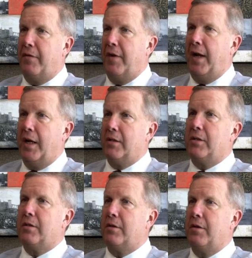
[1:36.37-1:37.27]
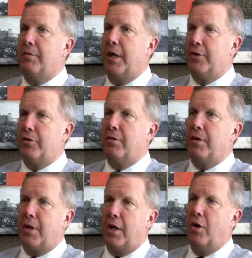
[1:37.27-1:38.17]
advance to make sure
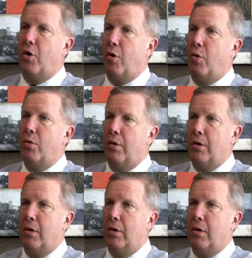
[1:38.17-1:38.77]
that they know.